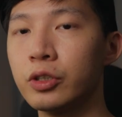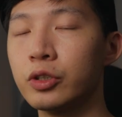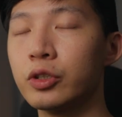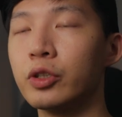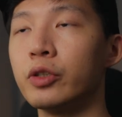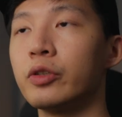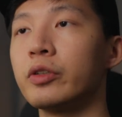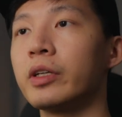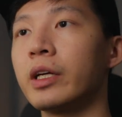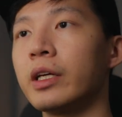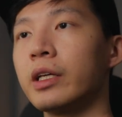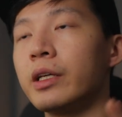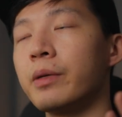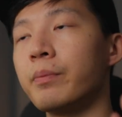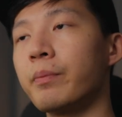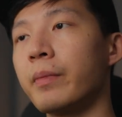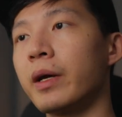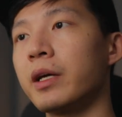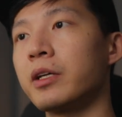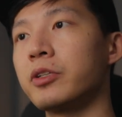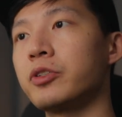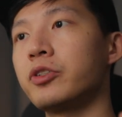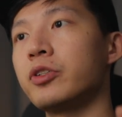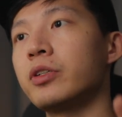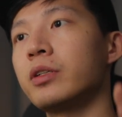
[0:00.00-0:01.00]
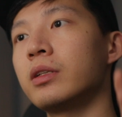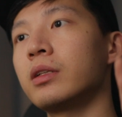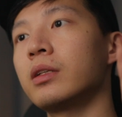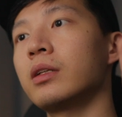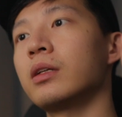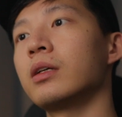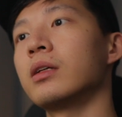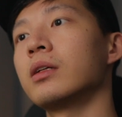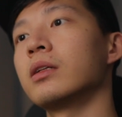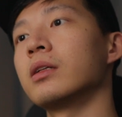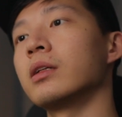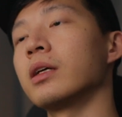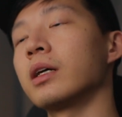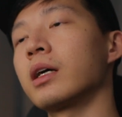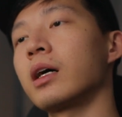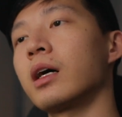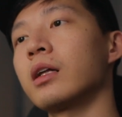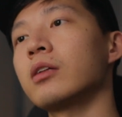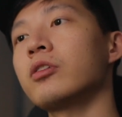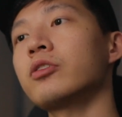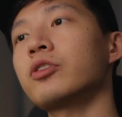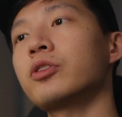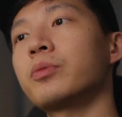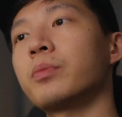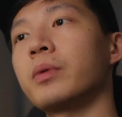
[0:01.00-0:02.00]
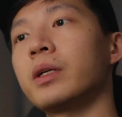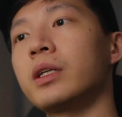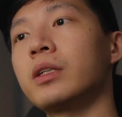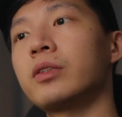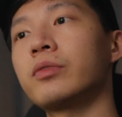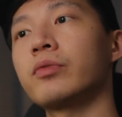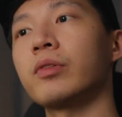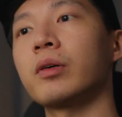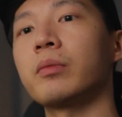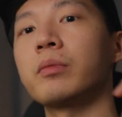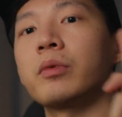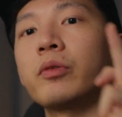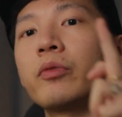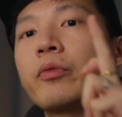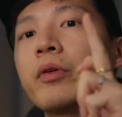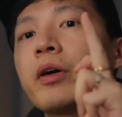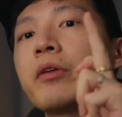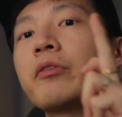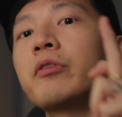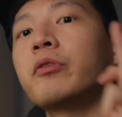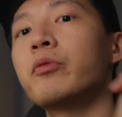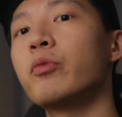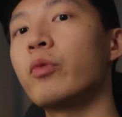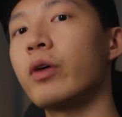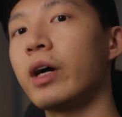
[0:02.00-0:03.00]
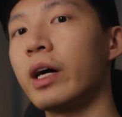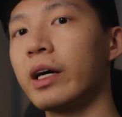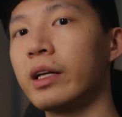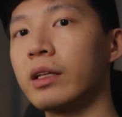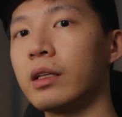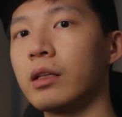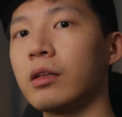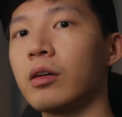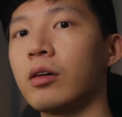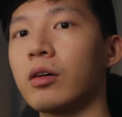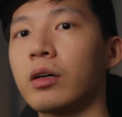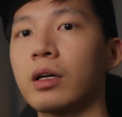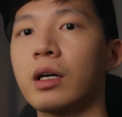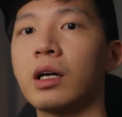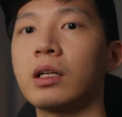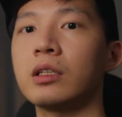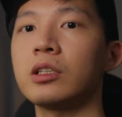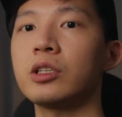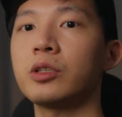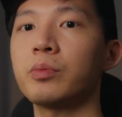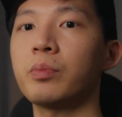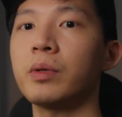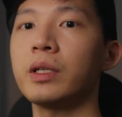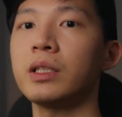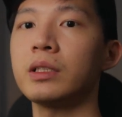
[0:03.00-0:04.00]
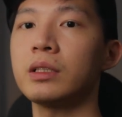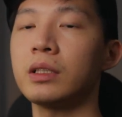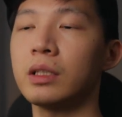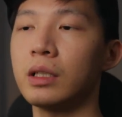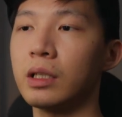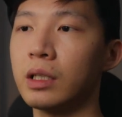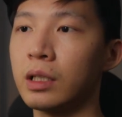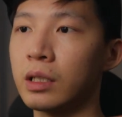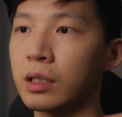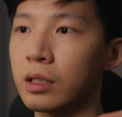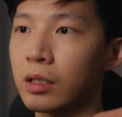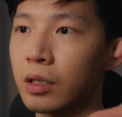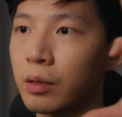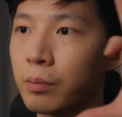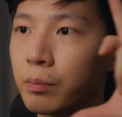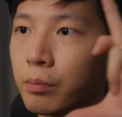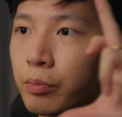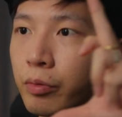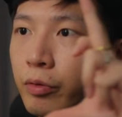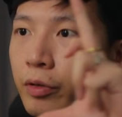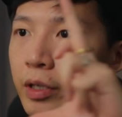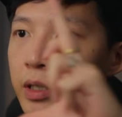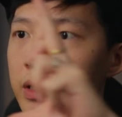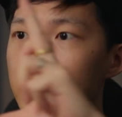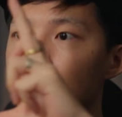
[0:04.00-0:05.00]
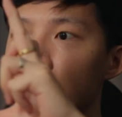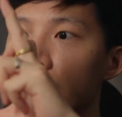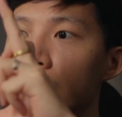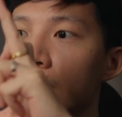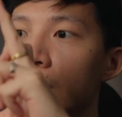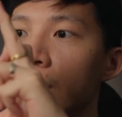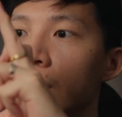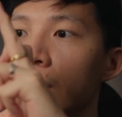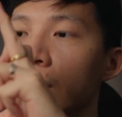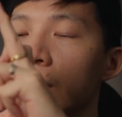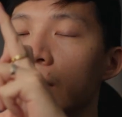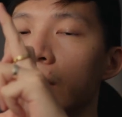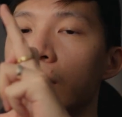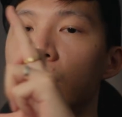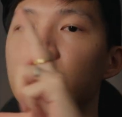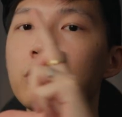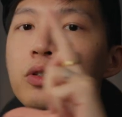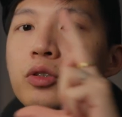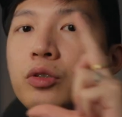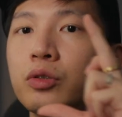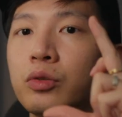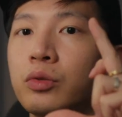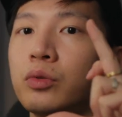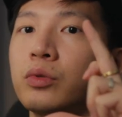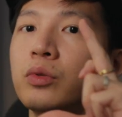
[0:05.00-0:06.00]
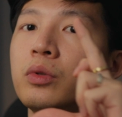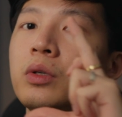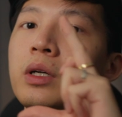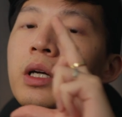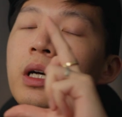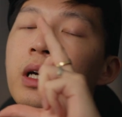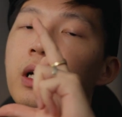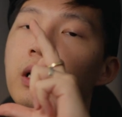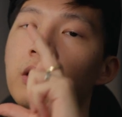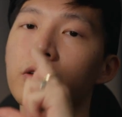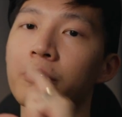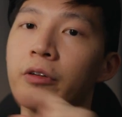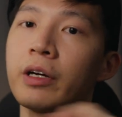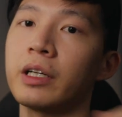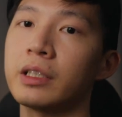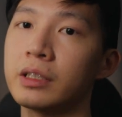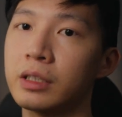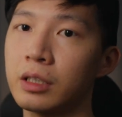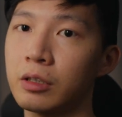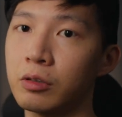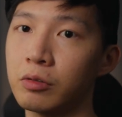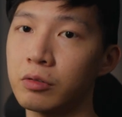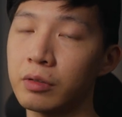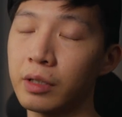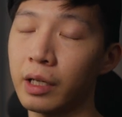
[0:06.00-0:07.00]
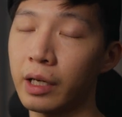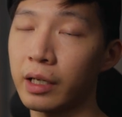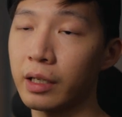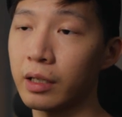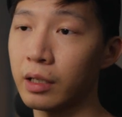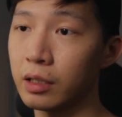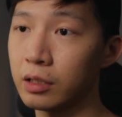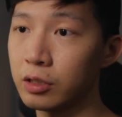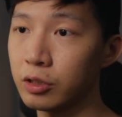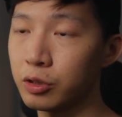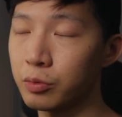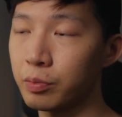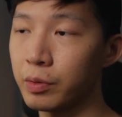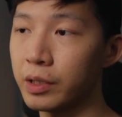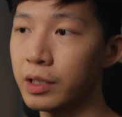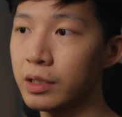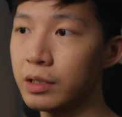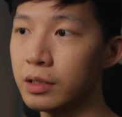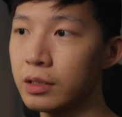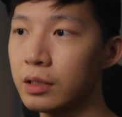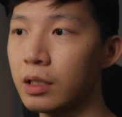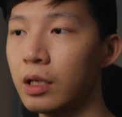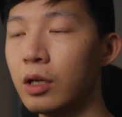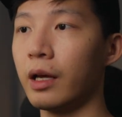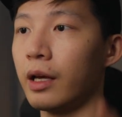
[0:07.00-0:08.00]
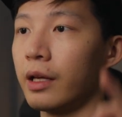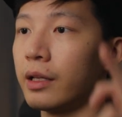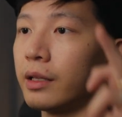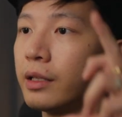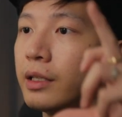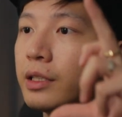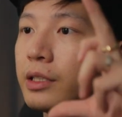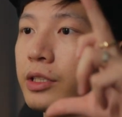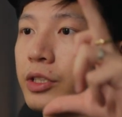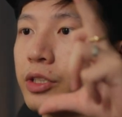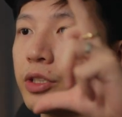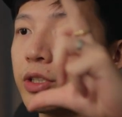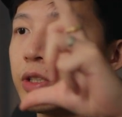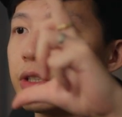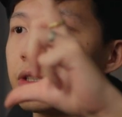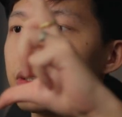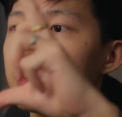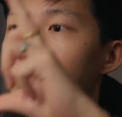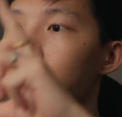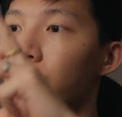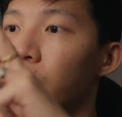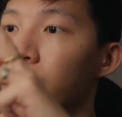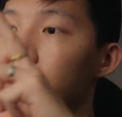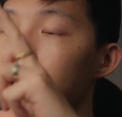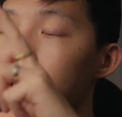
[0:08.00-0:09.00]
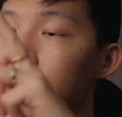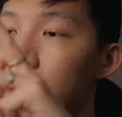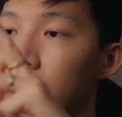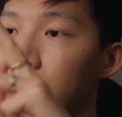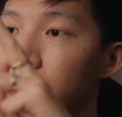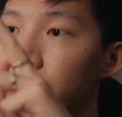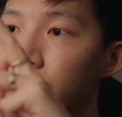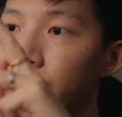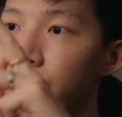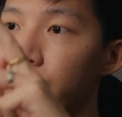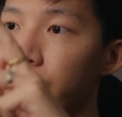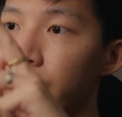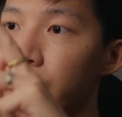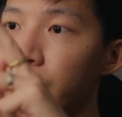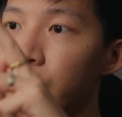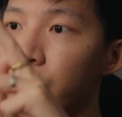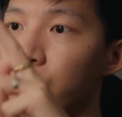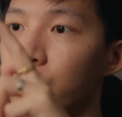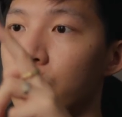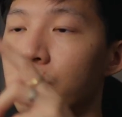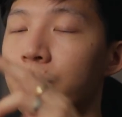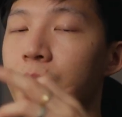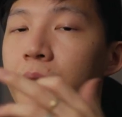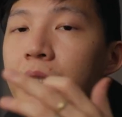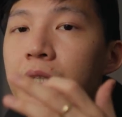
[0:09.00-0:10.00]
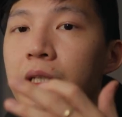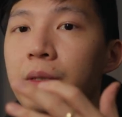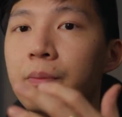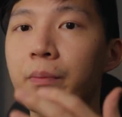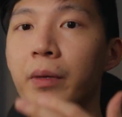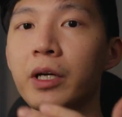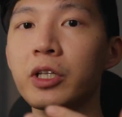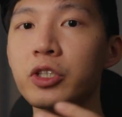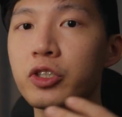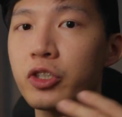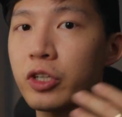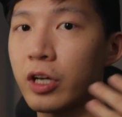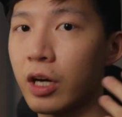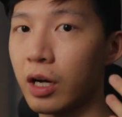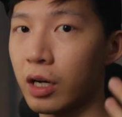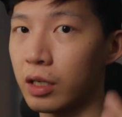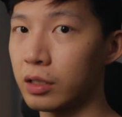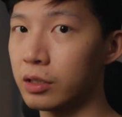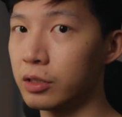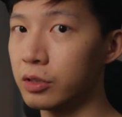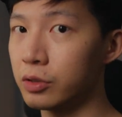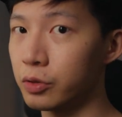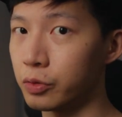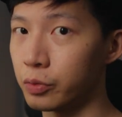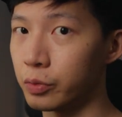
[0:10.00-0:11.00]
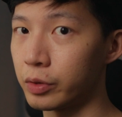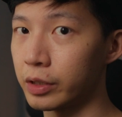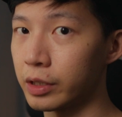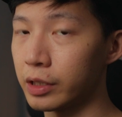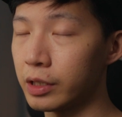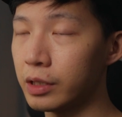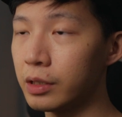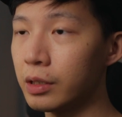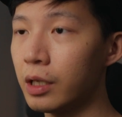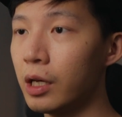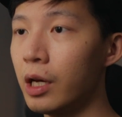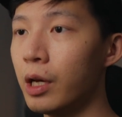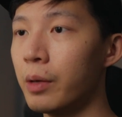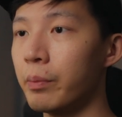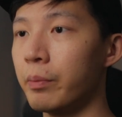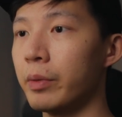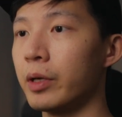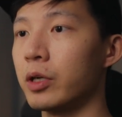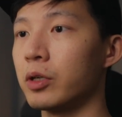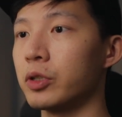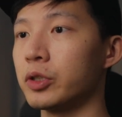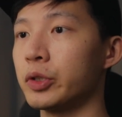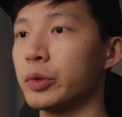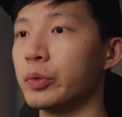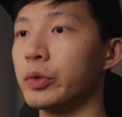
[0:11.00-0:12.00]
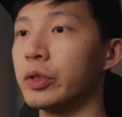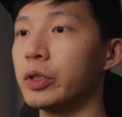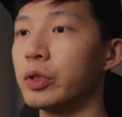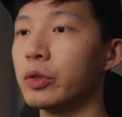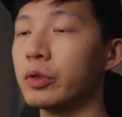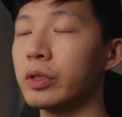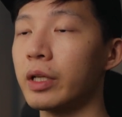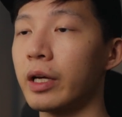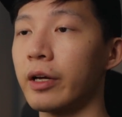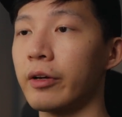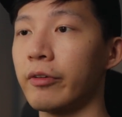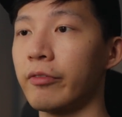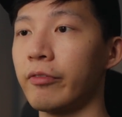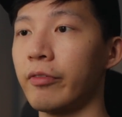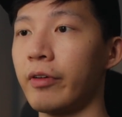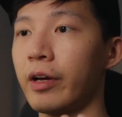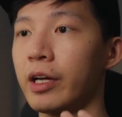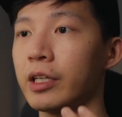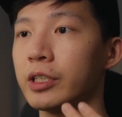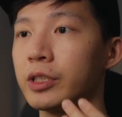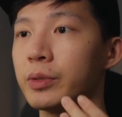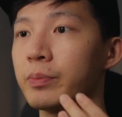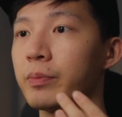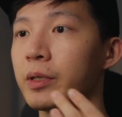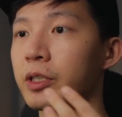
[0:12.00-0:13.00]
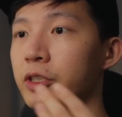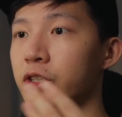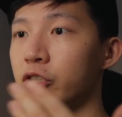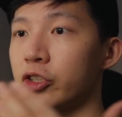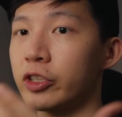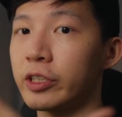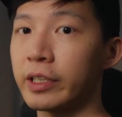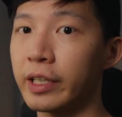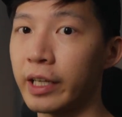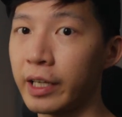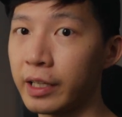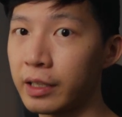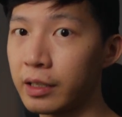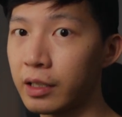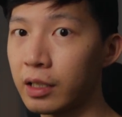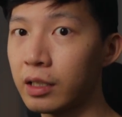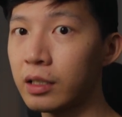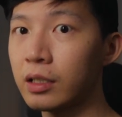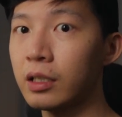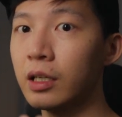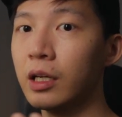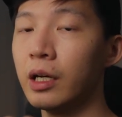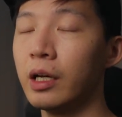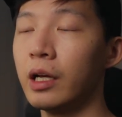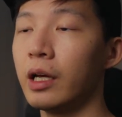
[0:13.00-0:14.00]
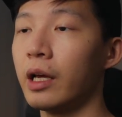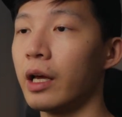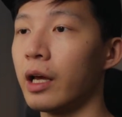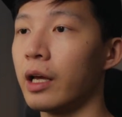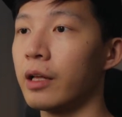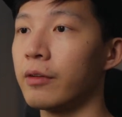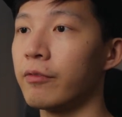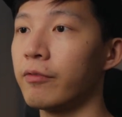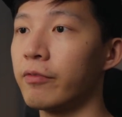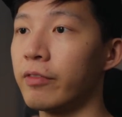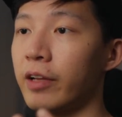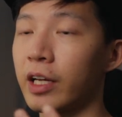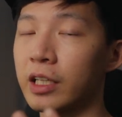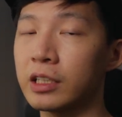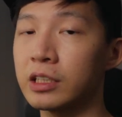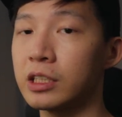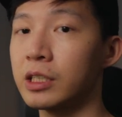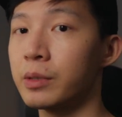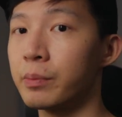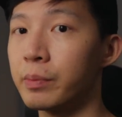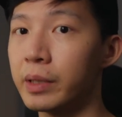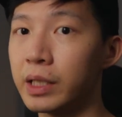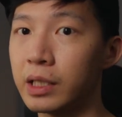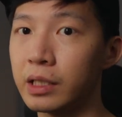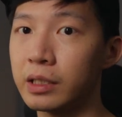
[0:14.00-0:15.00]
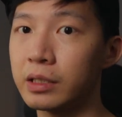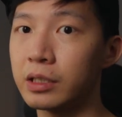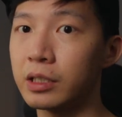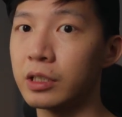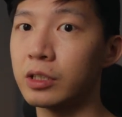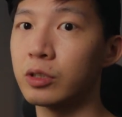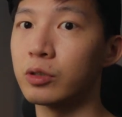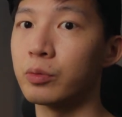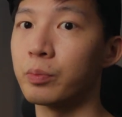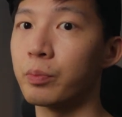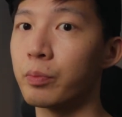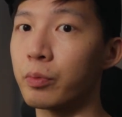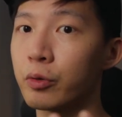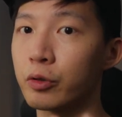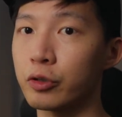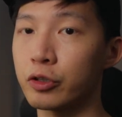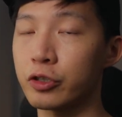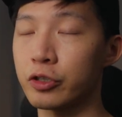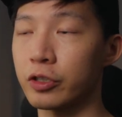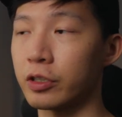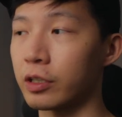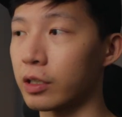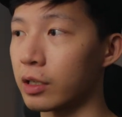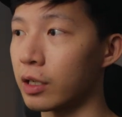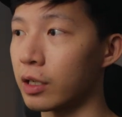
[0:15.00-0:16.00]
So you can imagine the color space from a very wide log color space, it compresses it into a Rec.709 color space. And this smaller color space will be much harder to work in because we don't have as much data and flexibility to push the